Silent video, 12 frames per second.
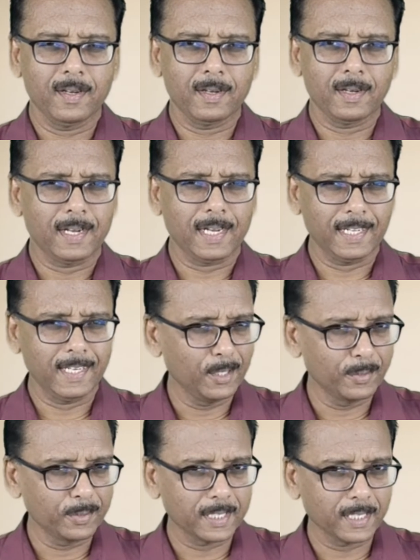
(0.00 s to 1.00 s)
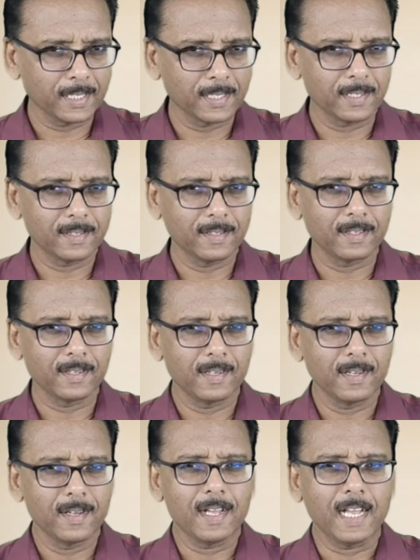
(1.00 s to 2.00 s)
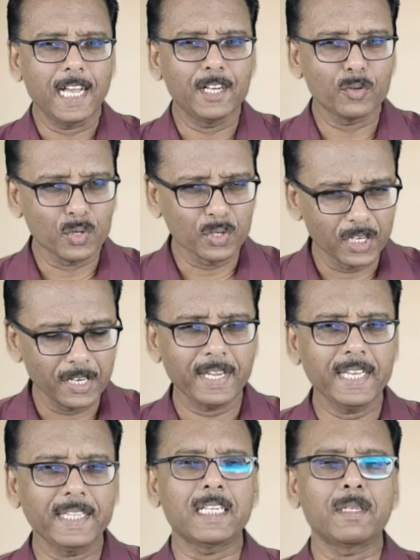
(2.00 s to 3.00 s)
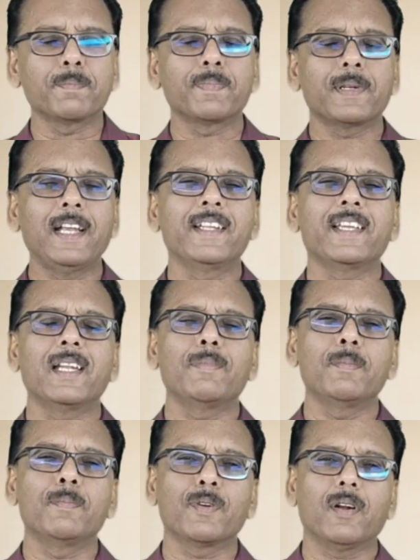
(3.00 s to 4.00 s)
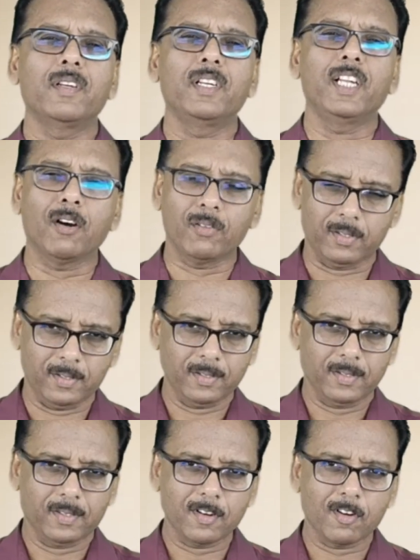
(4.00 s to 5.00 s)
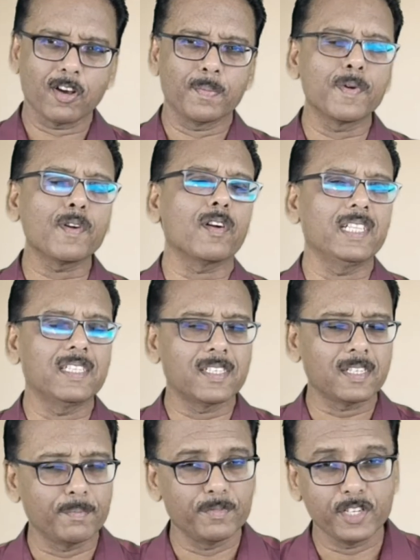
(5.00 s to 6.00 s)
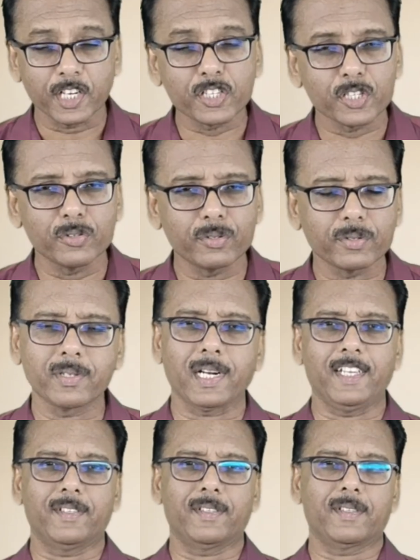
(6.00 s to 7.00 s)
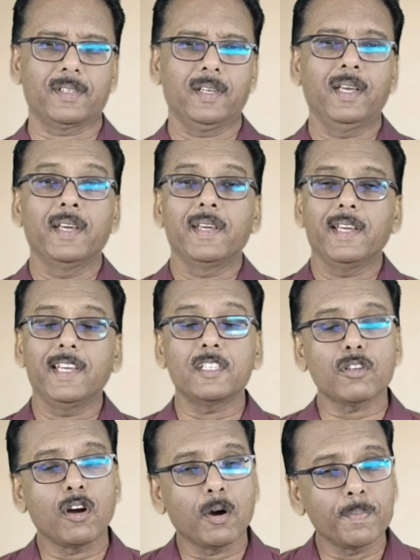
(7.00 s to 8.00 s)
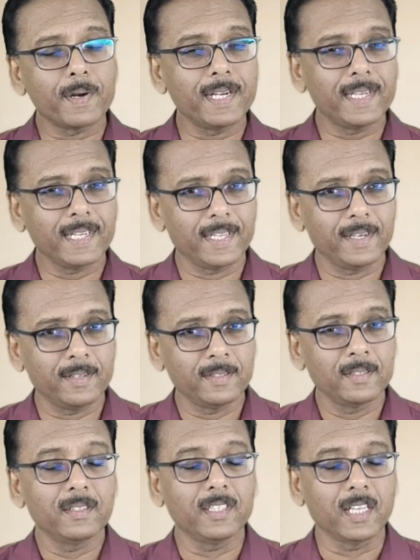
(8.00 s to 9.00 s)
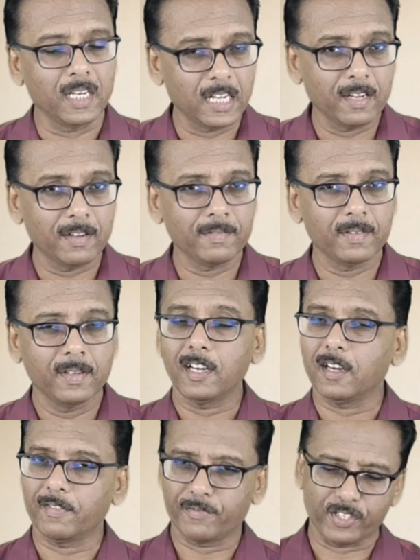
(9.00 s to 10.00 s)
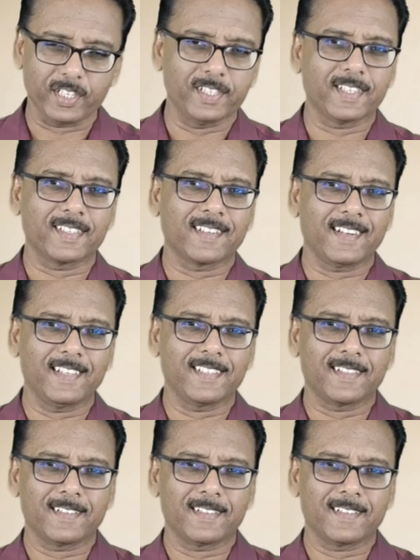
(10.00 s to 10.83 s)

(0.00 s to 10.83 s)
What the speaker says: Hallelujah. And only way that pride can be brought down or brought in subjection to Christ is operating in the love of Jesus Christ